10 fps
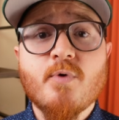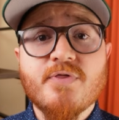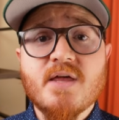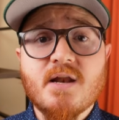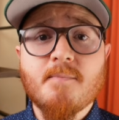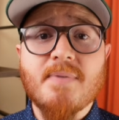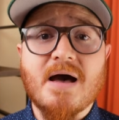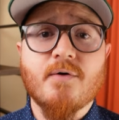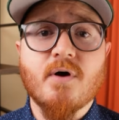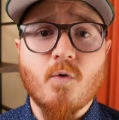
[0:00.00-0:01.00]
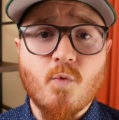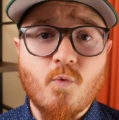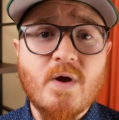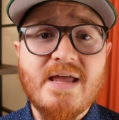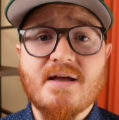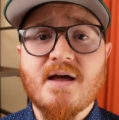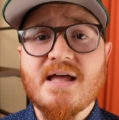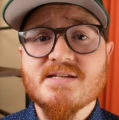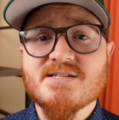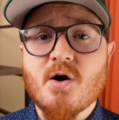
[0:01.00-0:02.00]
within about a week.
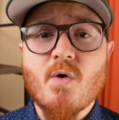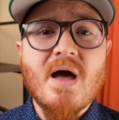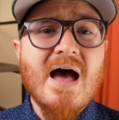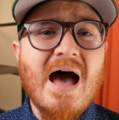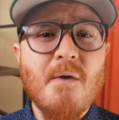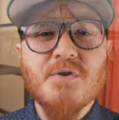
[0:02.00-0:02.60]
And so I